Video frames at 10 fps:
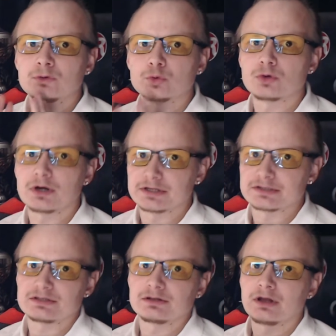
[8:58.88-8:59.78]
Right,
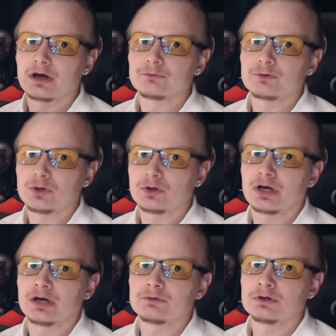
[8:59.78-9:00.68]
now you
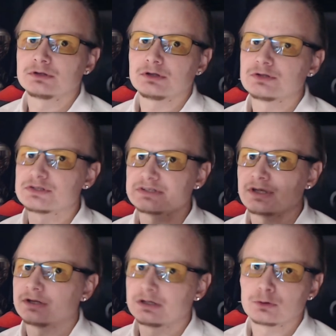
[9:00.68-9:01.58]
have an
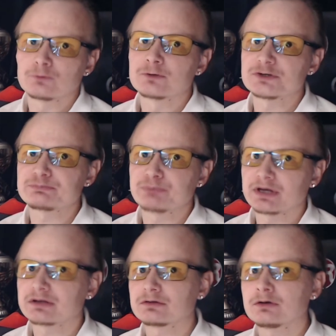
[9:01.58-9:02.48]
understanding of
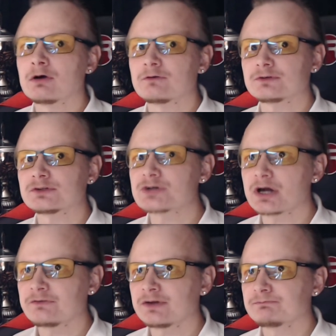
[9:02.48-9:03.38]
respect of
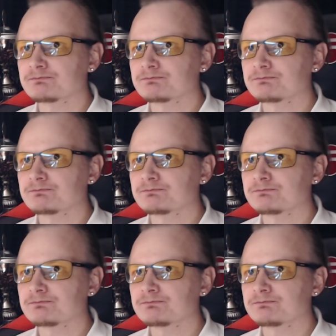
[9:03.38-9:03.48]
driving.